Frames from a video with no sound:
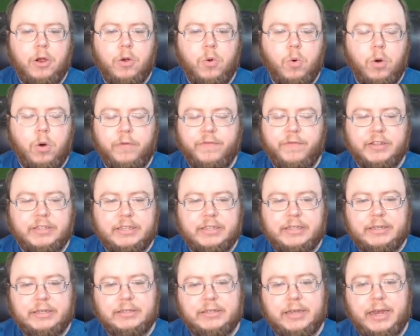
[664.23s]
or visit
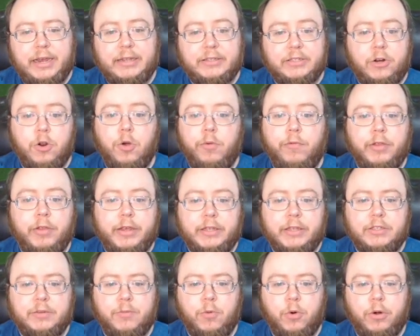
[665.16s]
these sites and hopefully
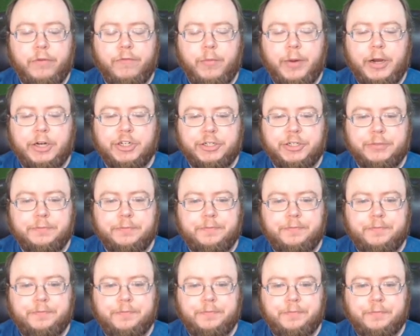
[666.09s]
get some more information.
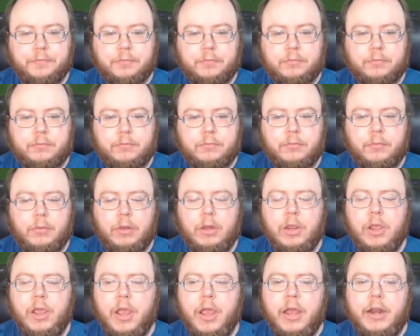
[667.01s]

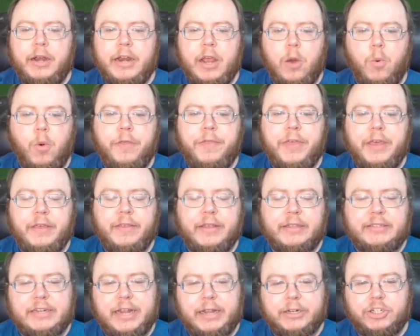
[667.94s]
Now, one thing
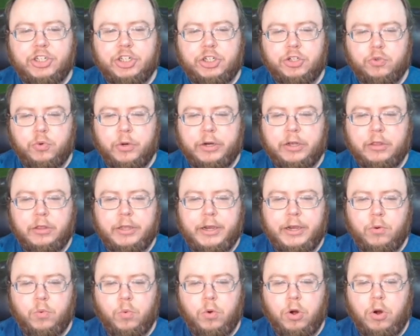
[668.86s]
that's not
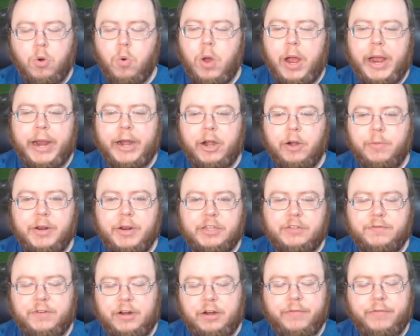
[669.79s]
strictly required but
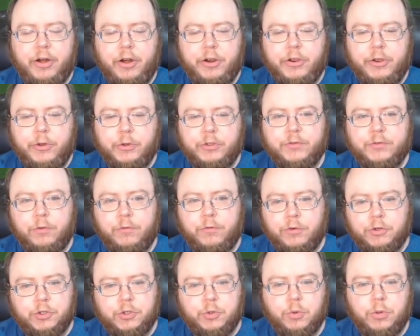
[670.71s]
is very, very useful
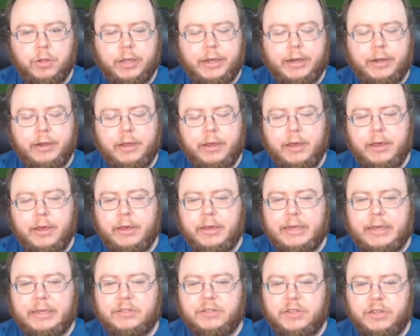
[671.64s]
for tooling
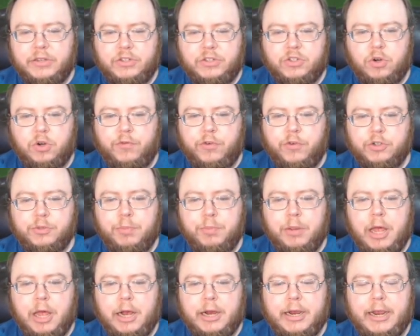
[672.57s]
is the servers
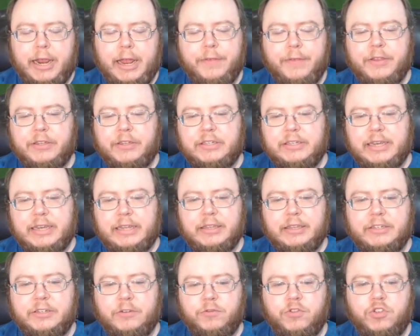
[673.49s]
block. And this is a
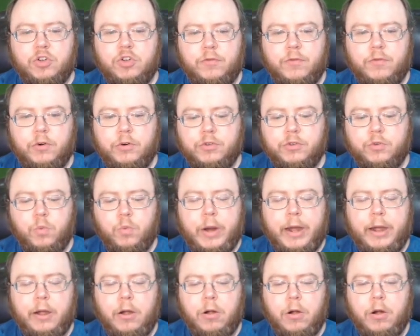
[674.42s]
list of servers
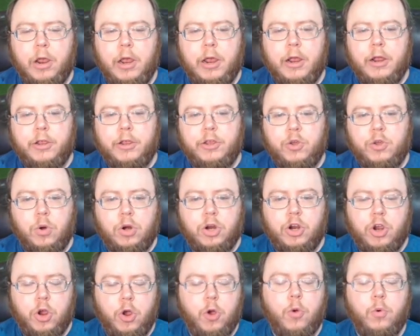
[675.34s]
where your
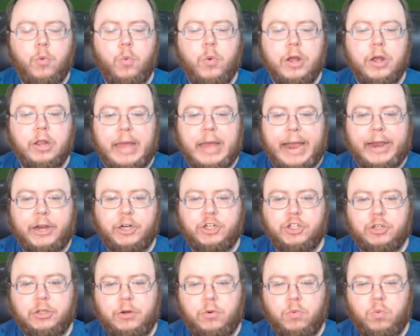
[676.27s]
code will
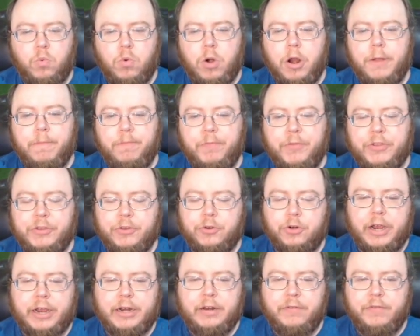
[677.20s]
actually run. These are
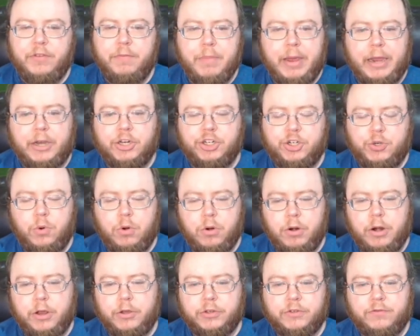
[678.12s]
kind of the base
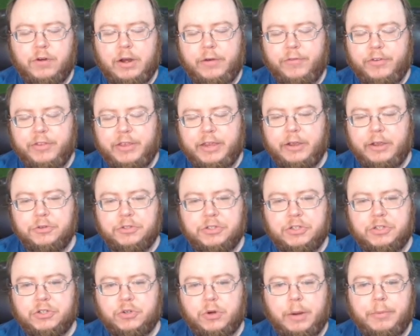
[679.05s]
URLs for everything else
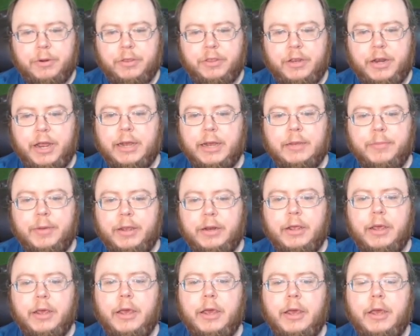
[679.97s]
described in the document.
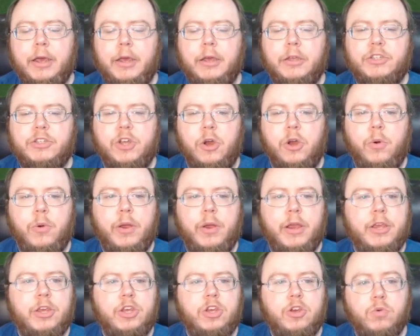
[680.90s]
So
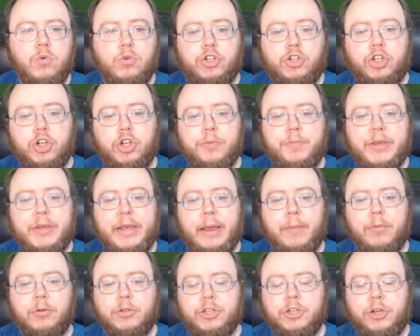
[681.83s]
you should be
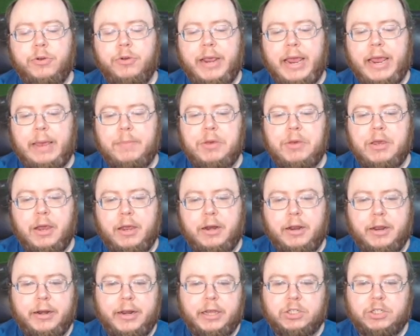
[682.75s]
able to go to
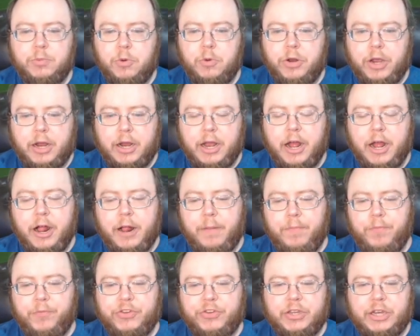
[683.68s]

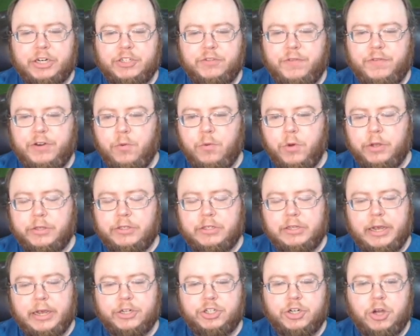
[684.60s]

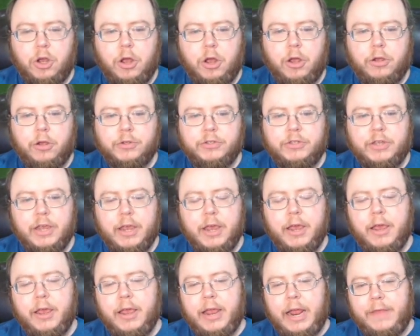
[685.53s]
api.nexmo.com/v1/calls
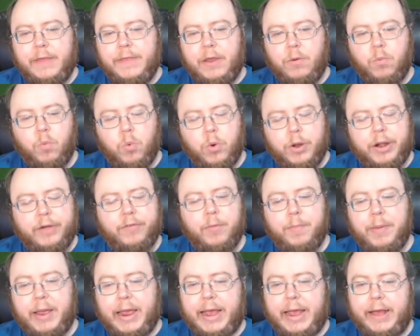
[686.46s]
and then whatever
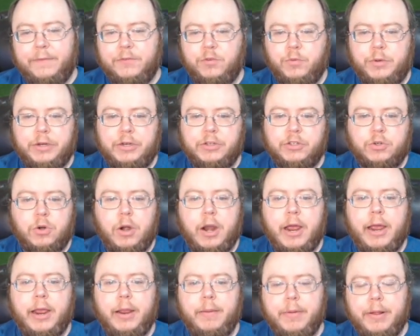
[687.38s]
paths we
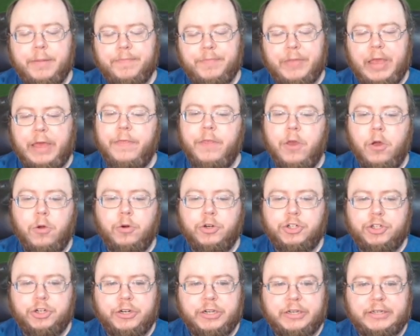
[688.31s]
describe, and those
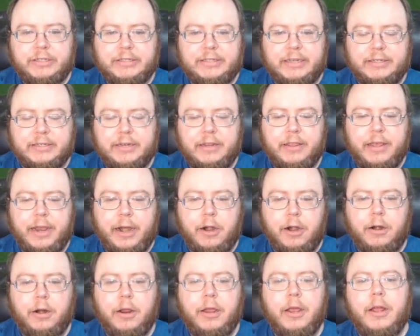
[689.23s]
should exist
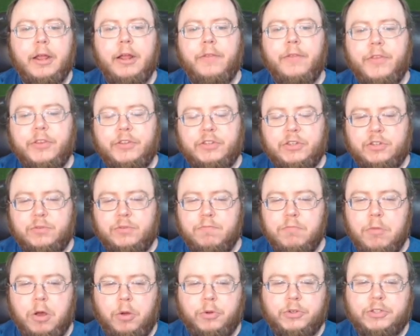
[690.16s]
there. This is
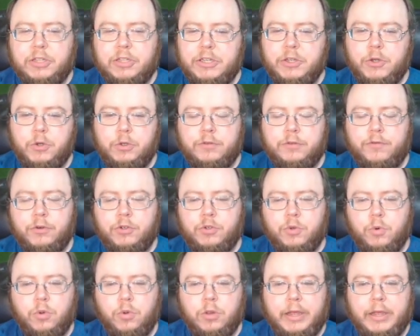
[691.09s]
mostly used for
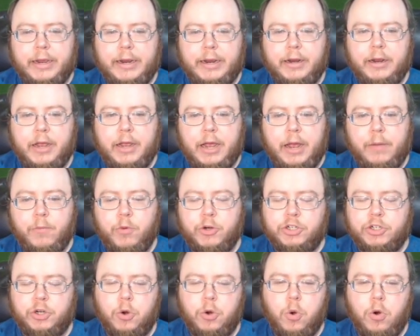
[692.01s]
tooling,
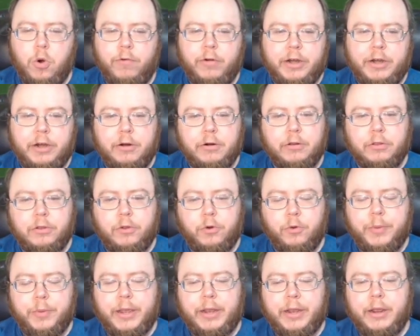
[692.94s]
which I'll go over here in a little
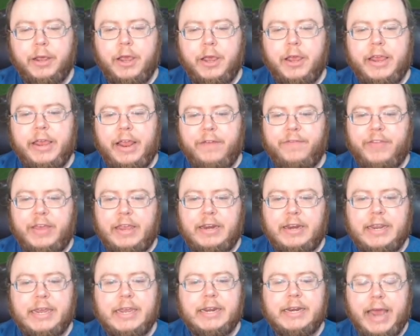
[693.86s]
bit. If they
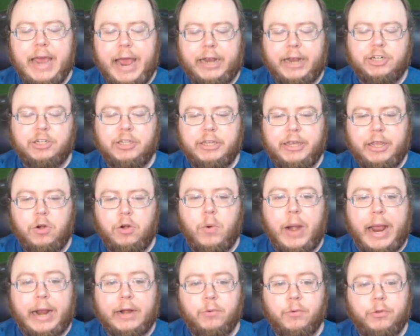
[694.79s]
need to actually
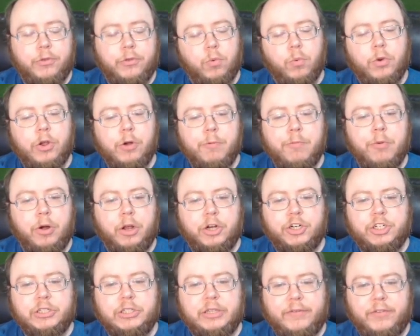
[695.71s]
interact with a real
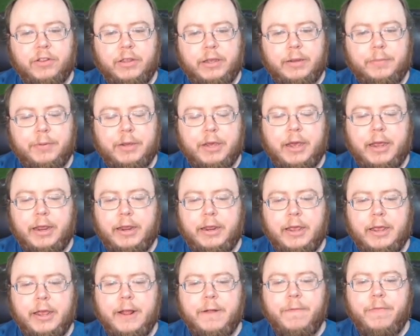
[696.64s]
production level API,
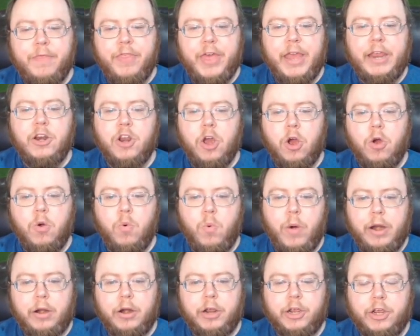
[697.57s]
they know
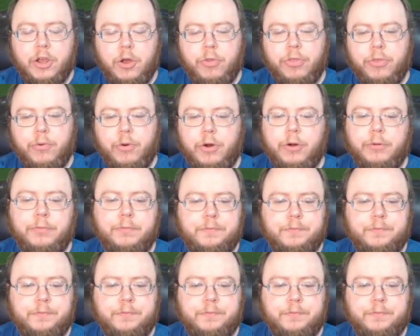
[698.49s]
where to go through.